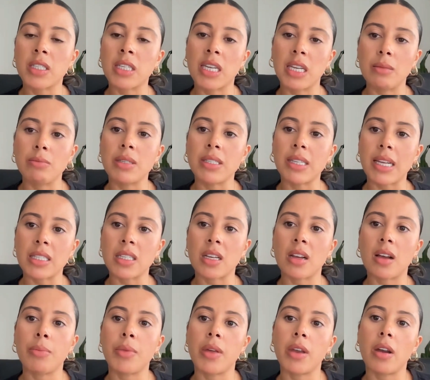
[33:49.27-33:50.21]
team
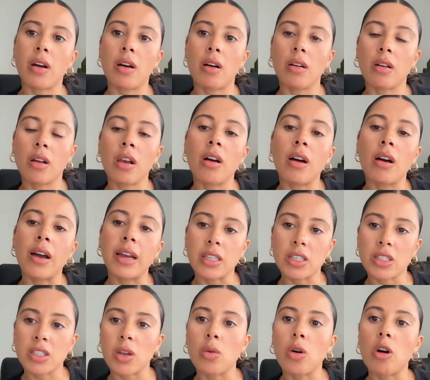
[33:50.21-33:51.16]
setup that our
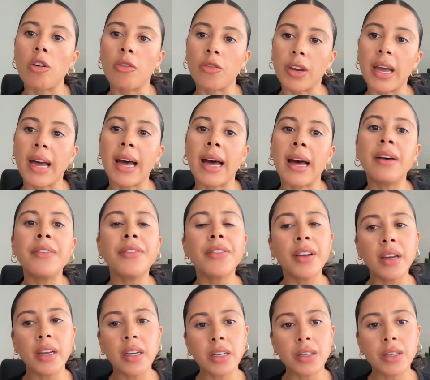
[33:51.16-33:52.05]
clients so often have.